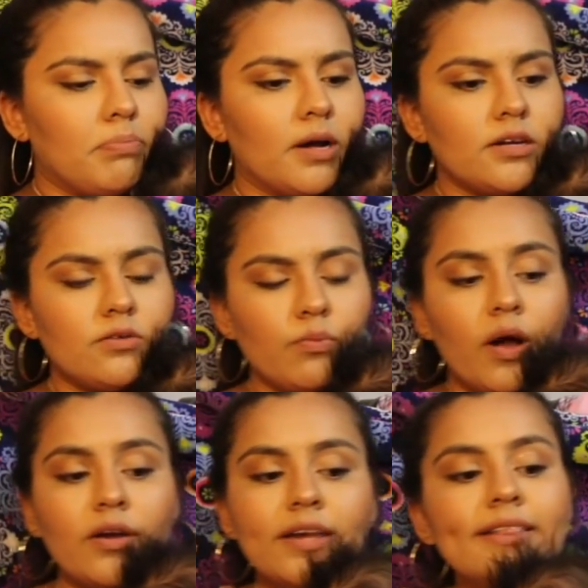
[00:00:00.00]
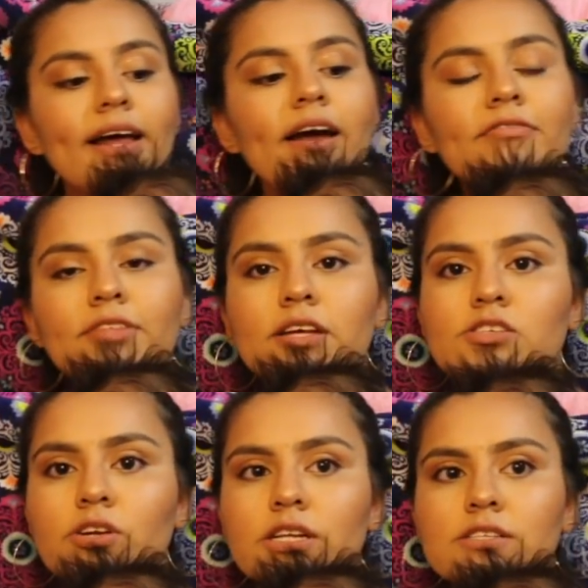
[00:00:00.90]
while he left, they
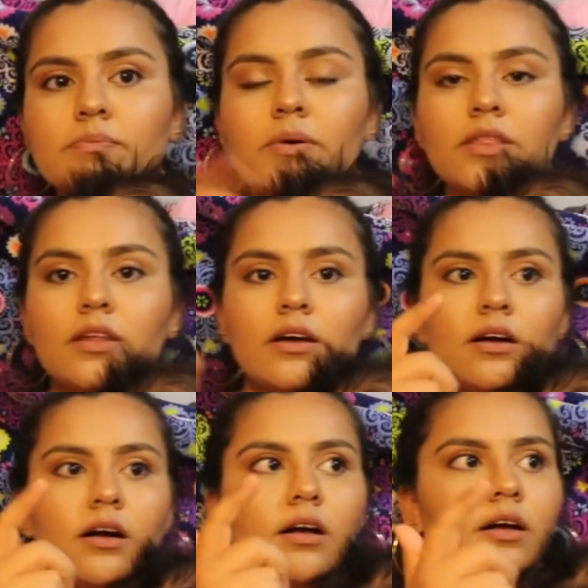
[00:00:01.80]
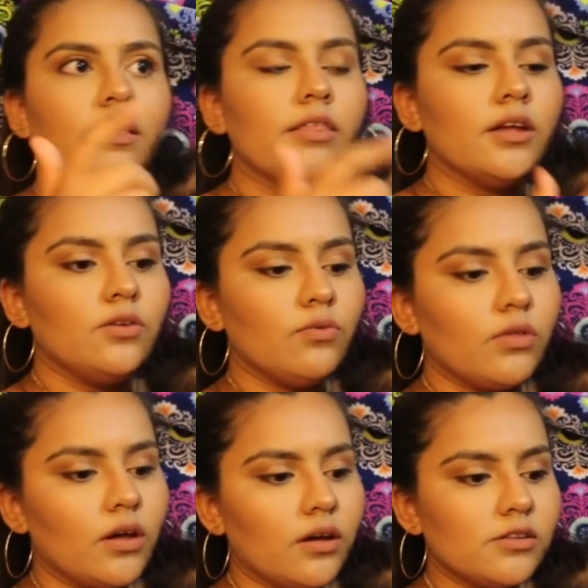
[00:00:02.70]
started to do
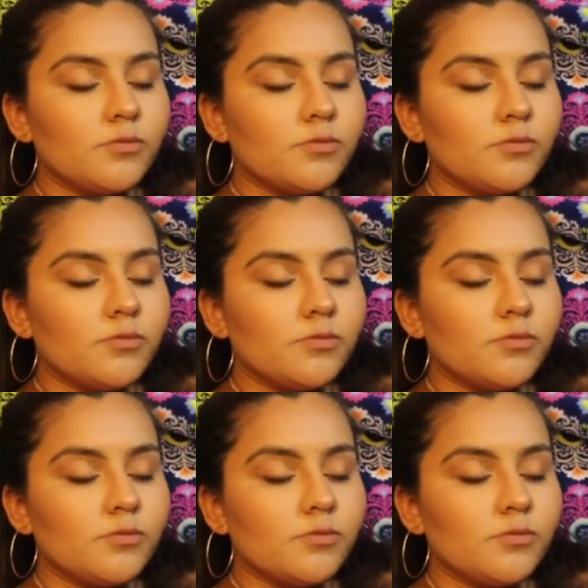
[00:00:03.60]
the